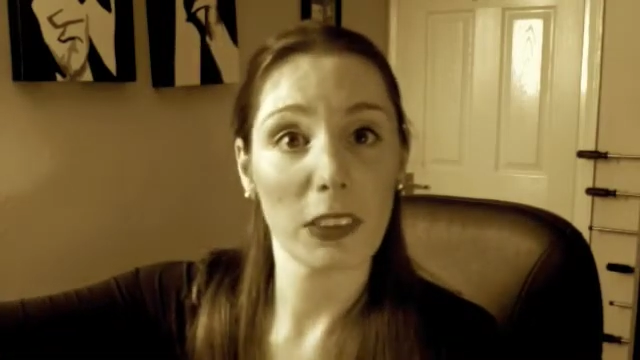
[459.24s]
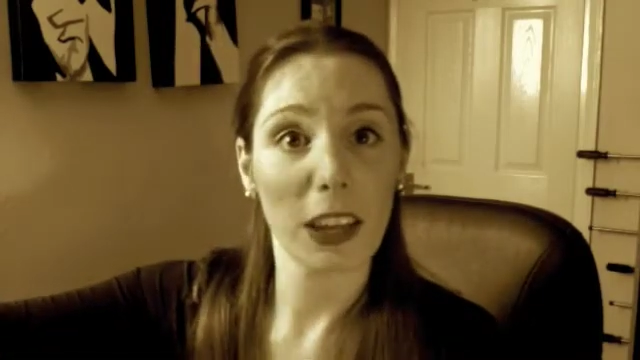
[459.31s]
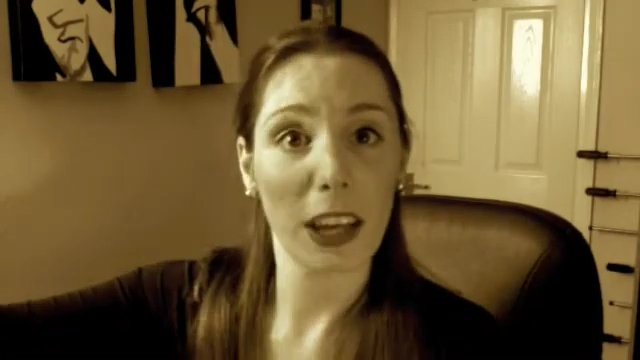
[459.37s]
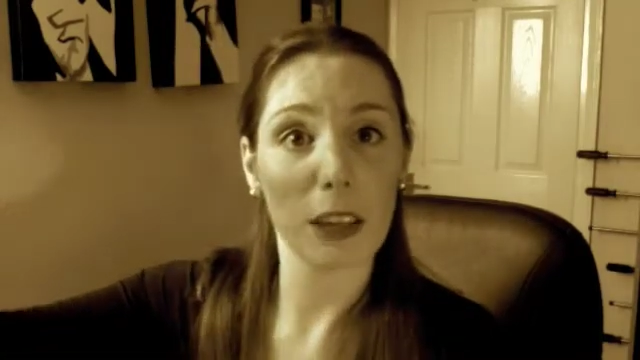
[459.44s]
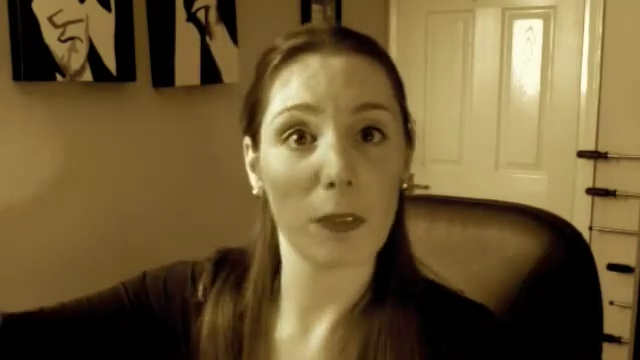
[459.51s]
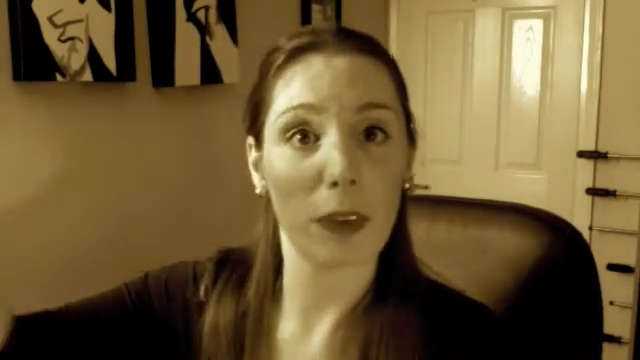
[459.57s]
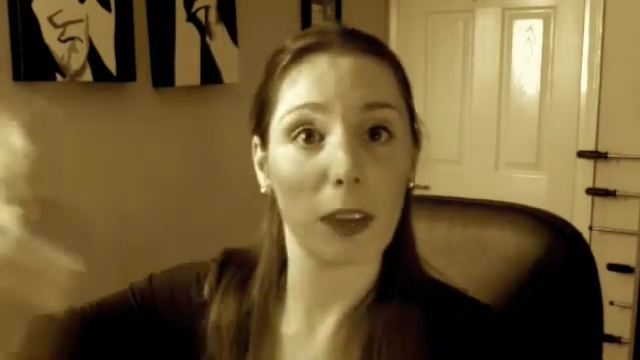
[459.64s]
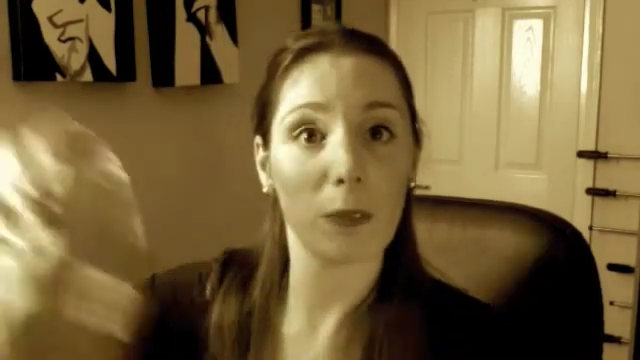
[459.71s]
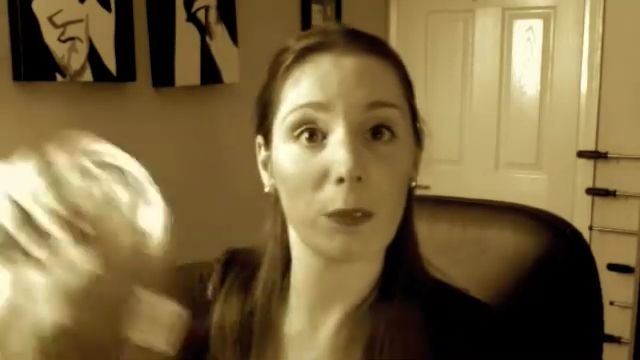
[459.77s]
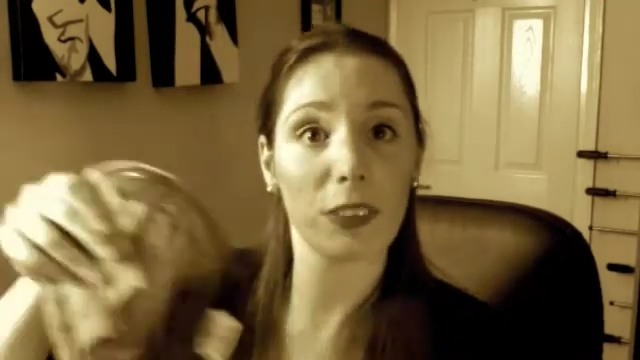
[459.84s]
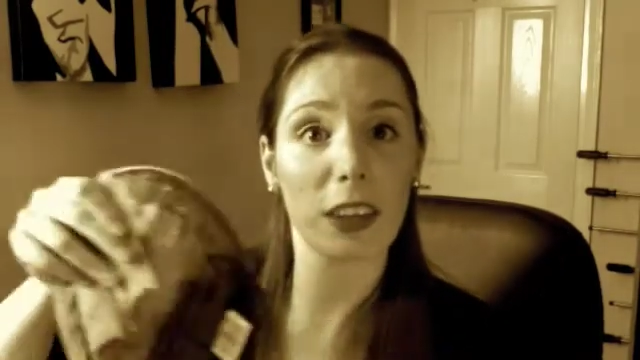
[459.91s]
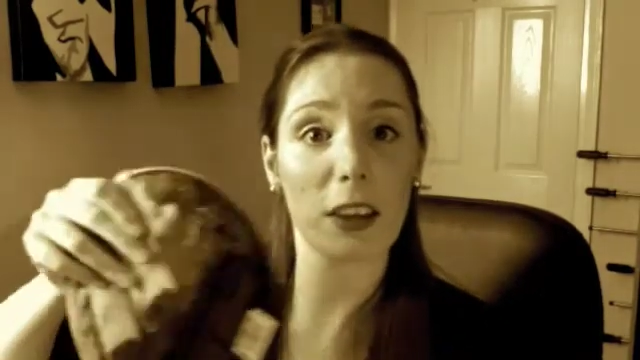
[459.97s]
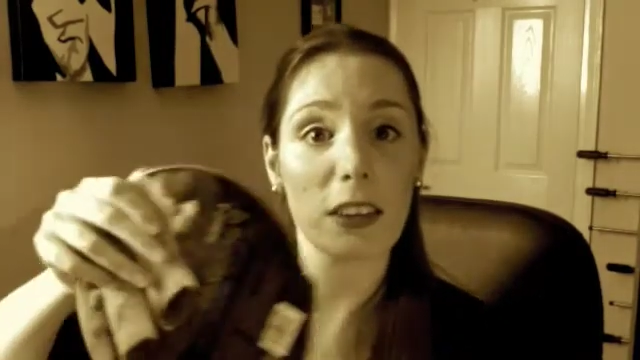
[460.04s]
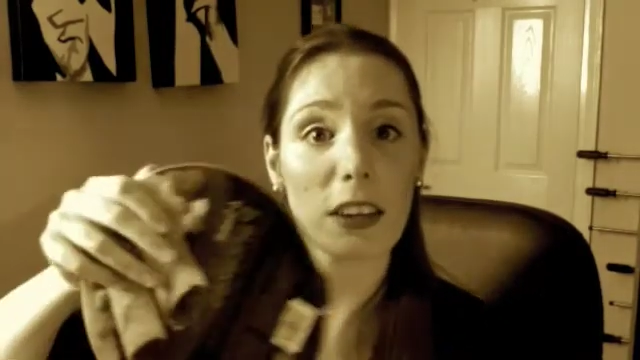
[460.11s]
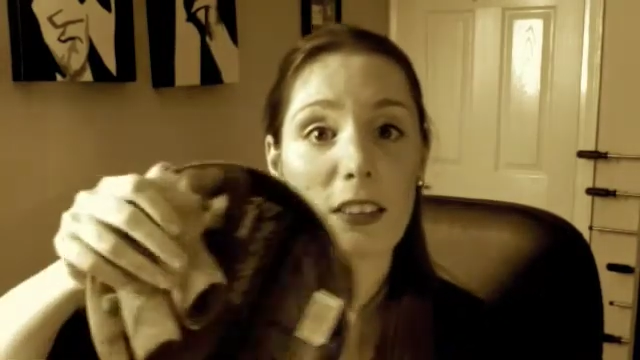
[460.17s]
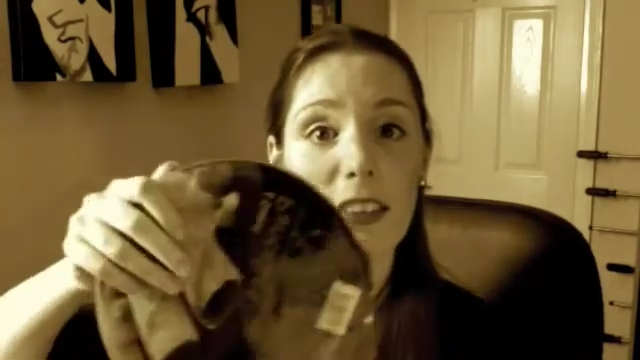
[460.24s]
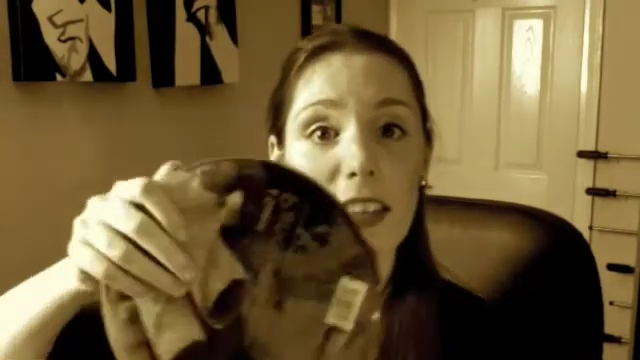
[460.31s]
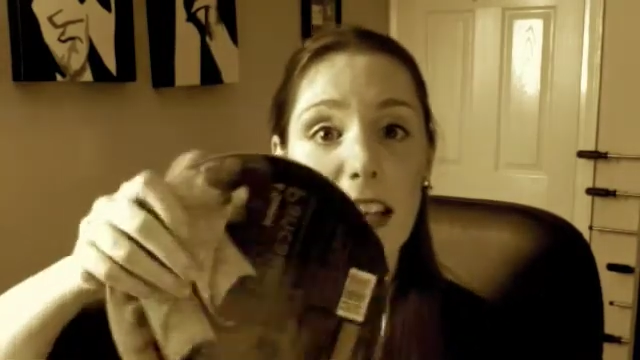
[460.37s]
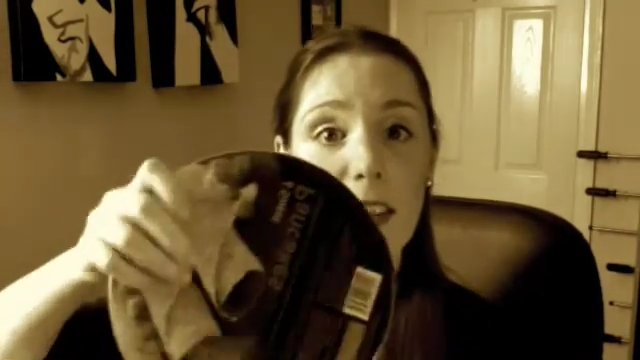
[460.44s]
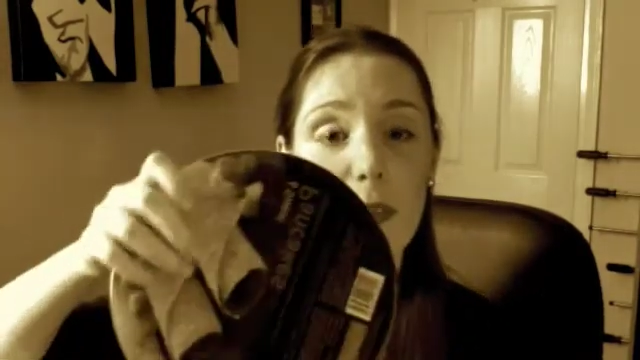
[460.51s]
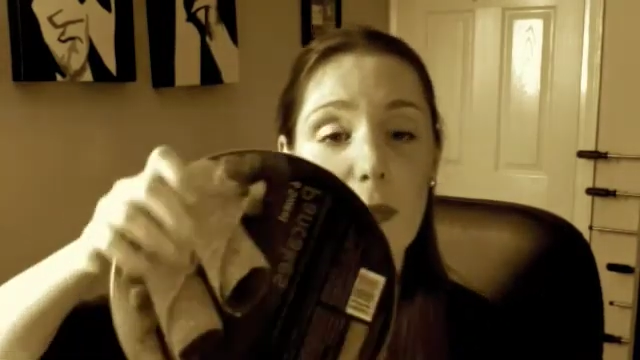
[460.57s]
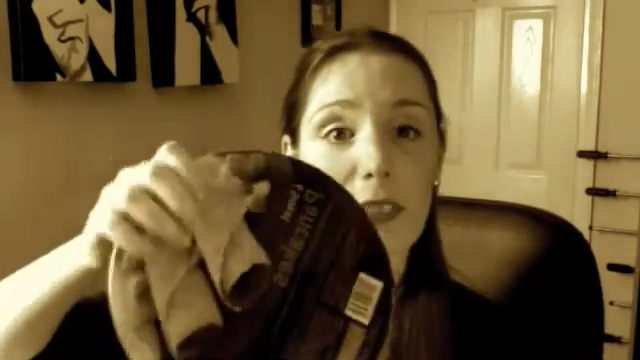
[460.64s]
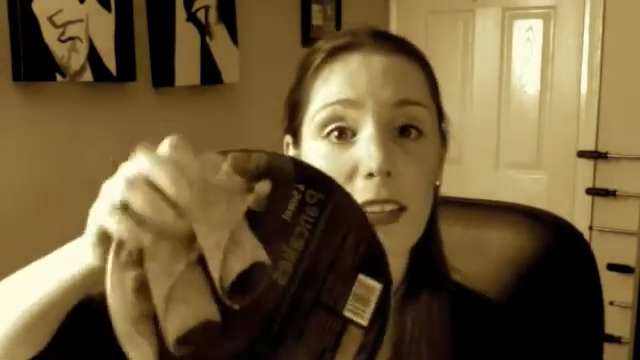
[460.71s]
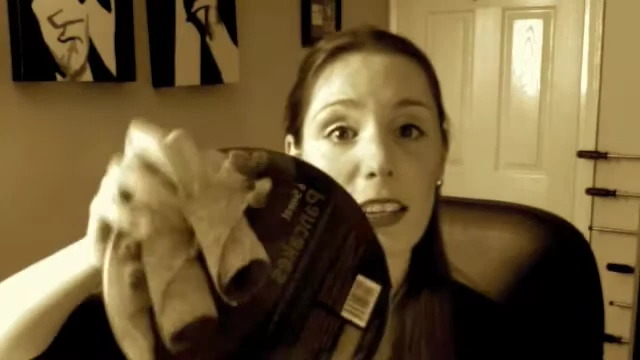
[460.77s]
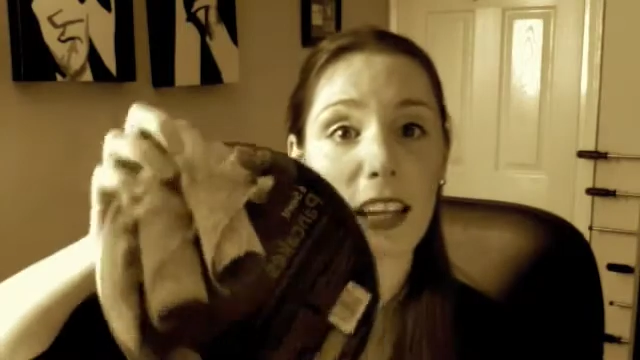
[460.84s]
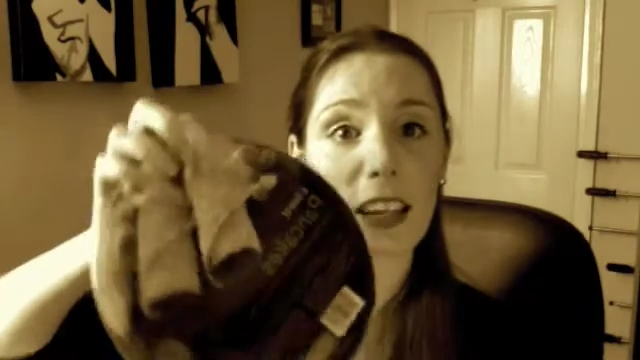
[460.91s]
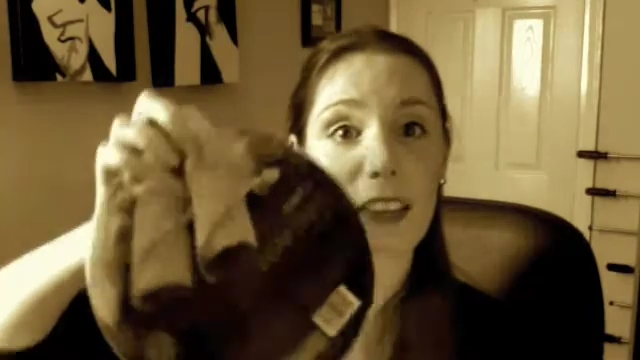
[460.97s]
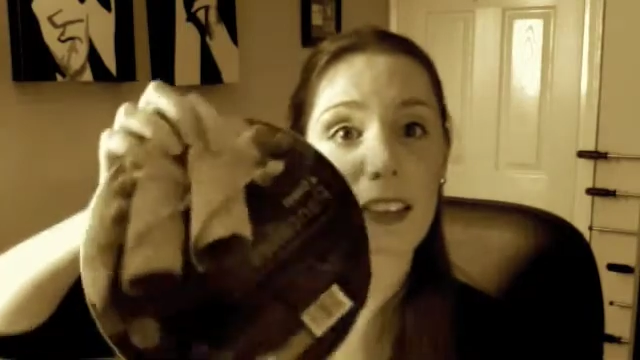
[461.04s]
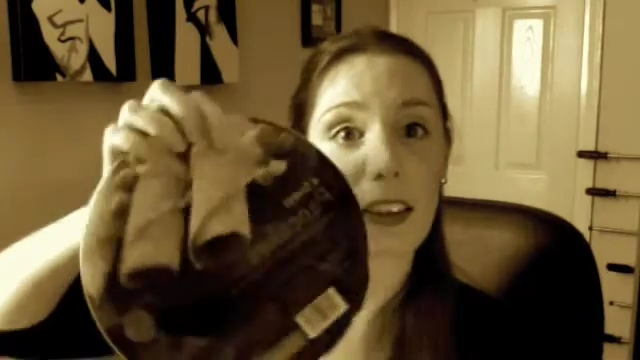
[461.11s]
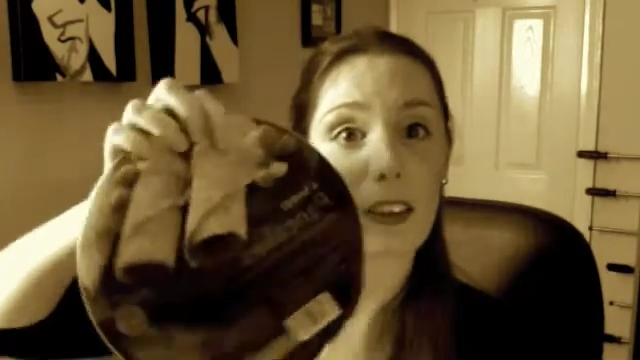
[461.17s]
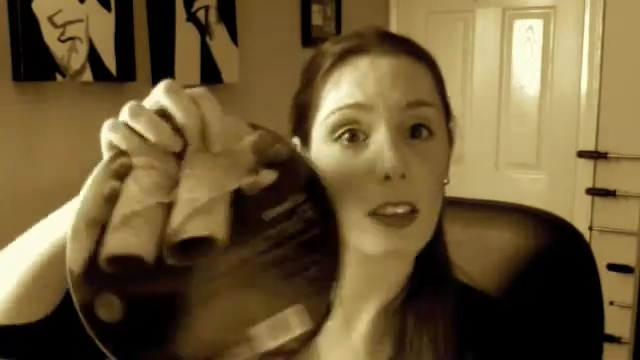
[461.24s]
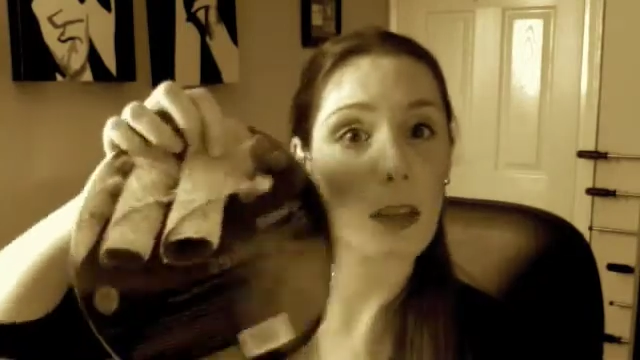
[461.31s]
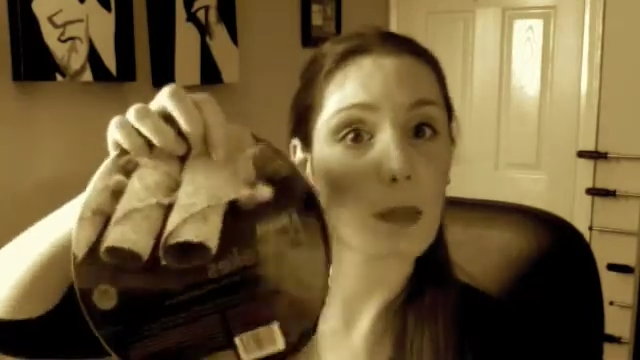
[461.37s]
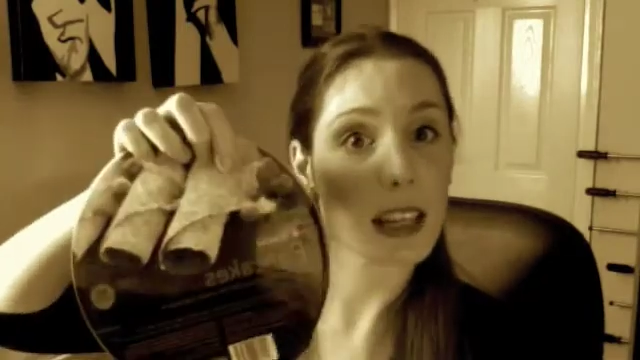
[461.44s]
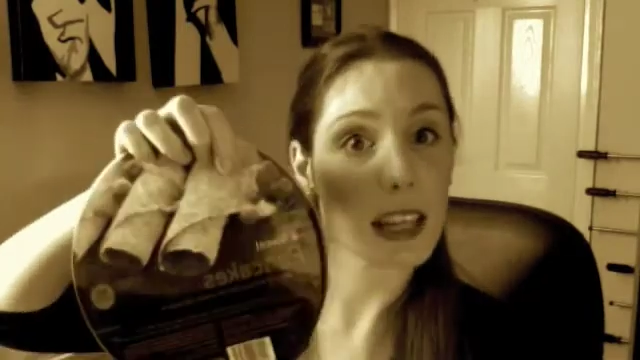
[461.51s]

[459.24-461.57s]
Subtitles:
Anyway, go down to Sainsbury's and get yourself some of